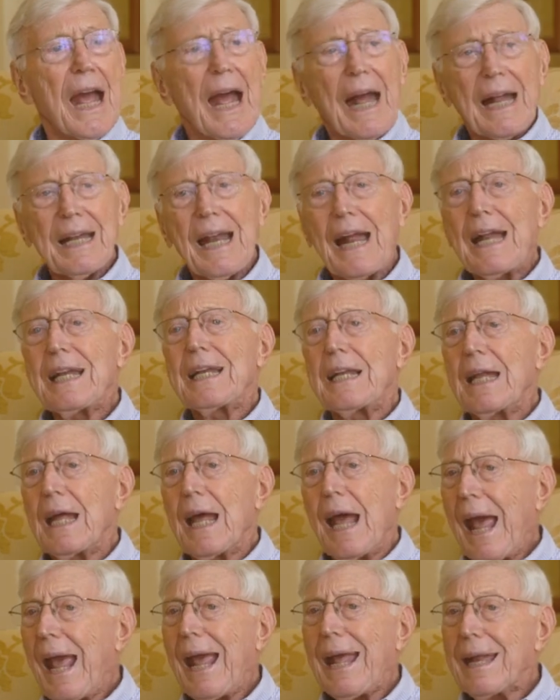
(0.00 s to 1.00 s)

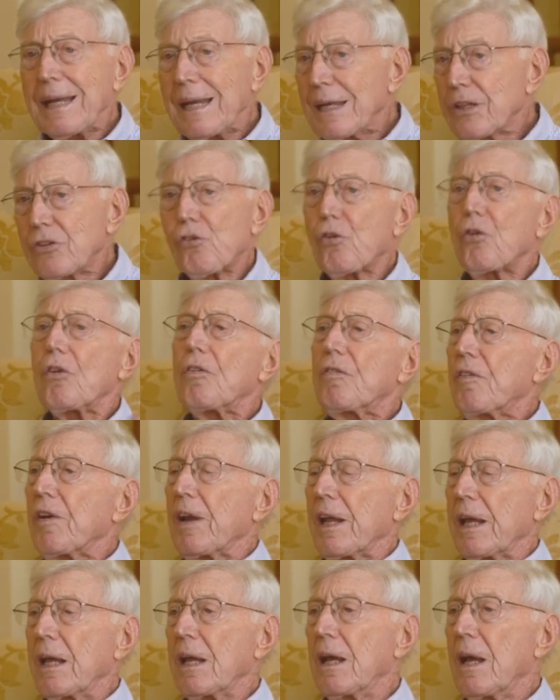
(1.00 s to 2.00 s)
And
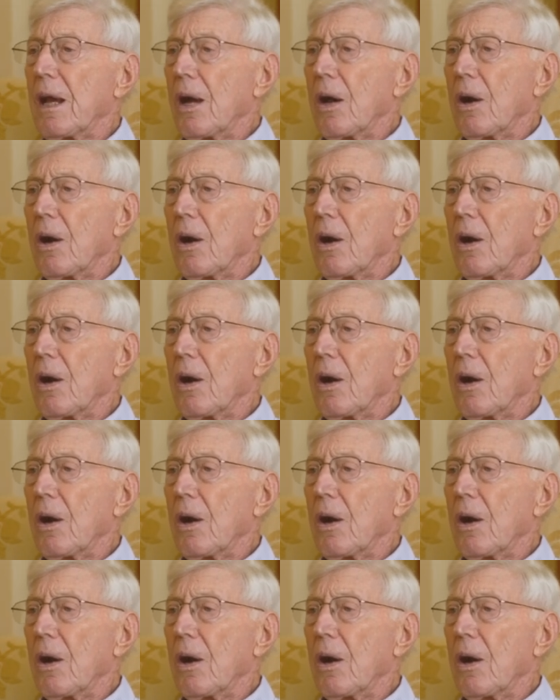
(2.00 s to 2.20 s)
truthfully,